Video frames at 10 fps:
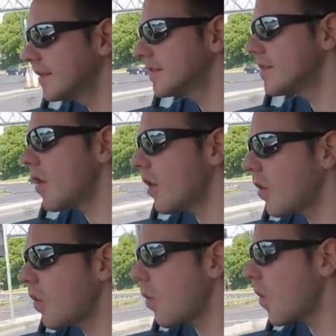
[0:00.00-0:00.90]
not
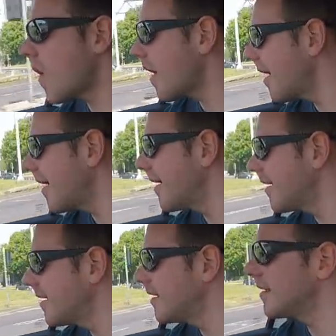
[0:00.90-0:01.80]

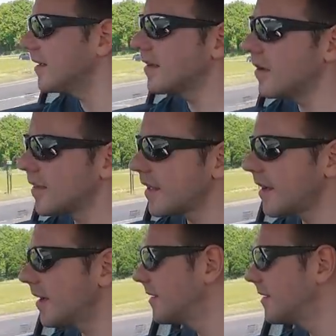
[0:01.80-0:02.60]
quite got that